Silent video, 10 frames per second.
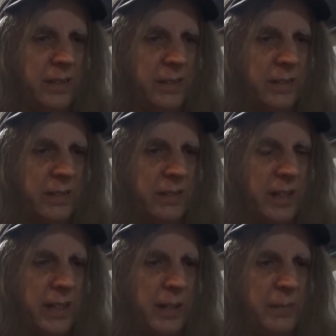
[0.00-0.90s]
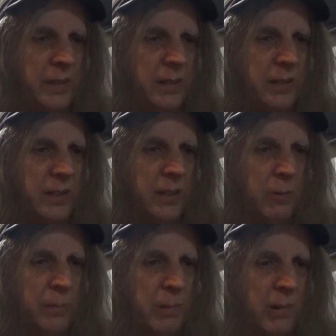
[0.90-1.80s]
to shut up,
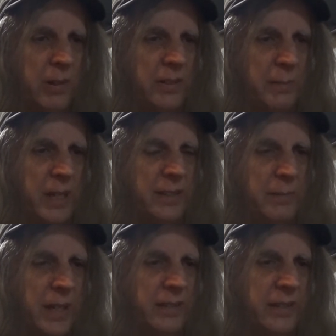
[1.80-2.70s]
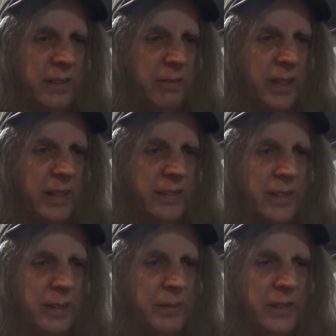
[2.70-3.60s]
reports about the Mexican race
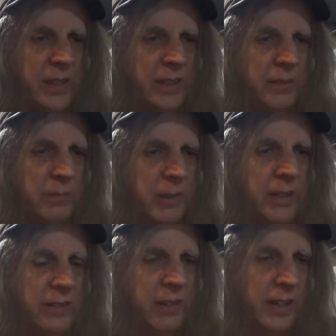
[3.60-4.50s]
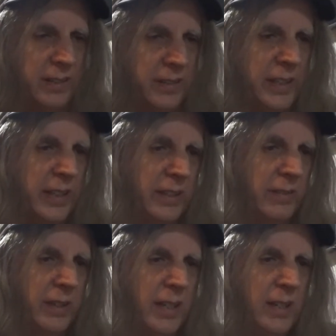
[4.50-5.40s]
that comes in and brings drugs in
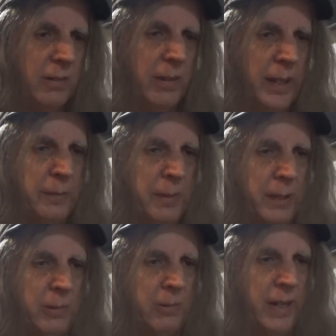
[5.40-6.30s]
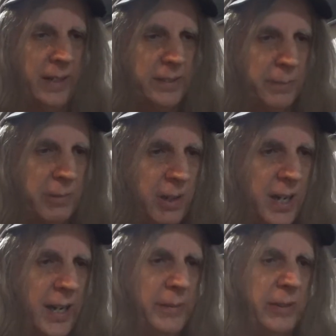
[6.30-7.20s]
and rapes people and racks up
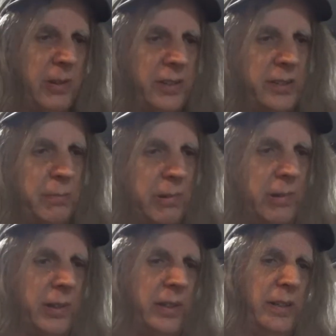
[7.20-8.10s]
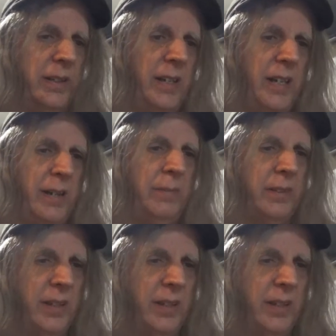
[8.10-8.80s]
crimes across the border 100 times.